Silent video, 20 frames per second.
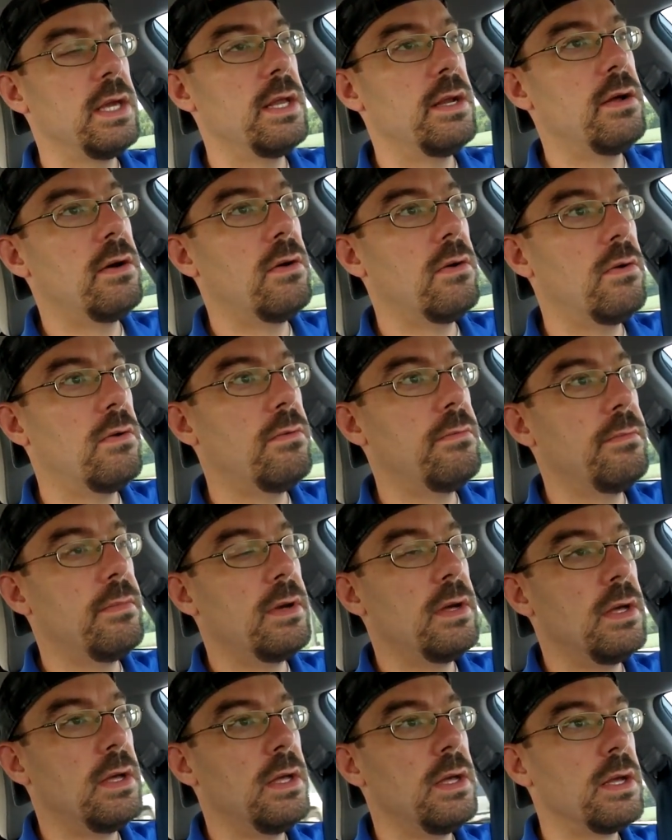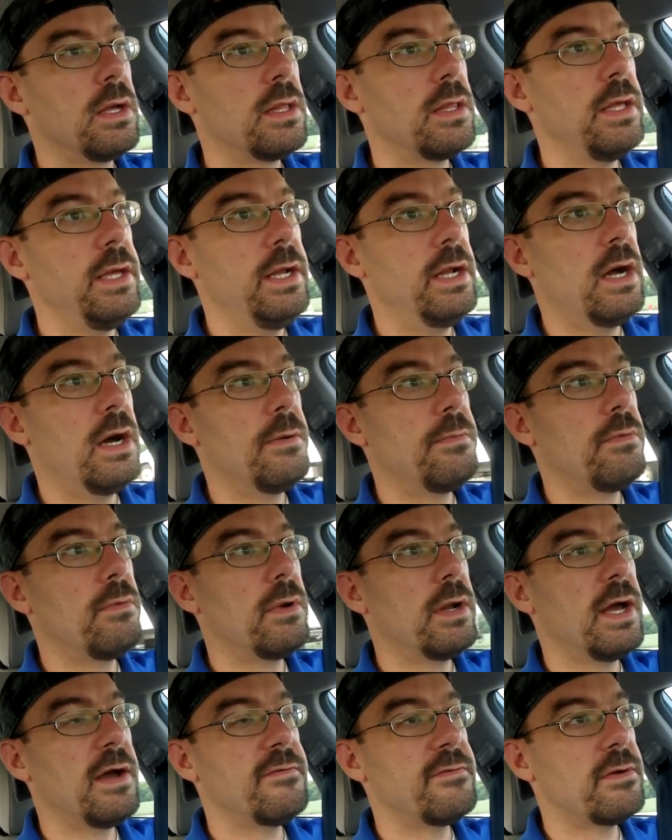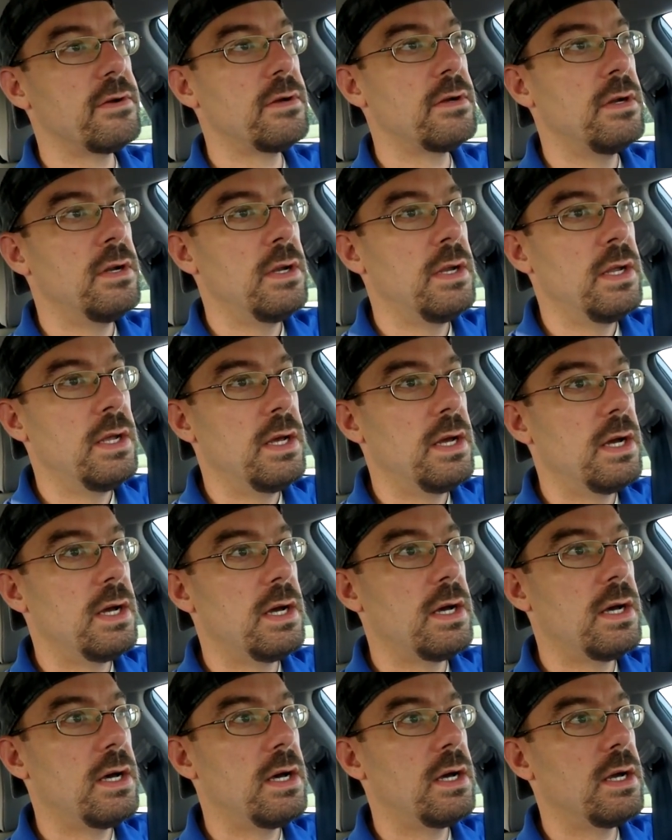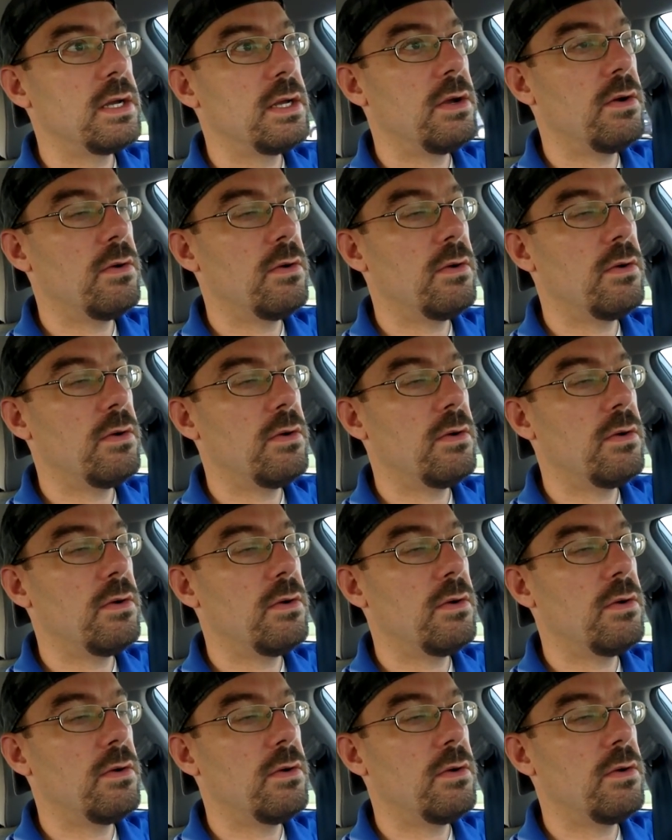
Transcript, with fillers: Get home, clean up, whatever. Uh,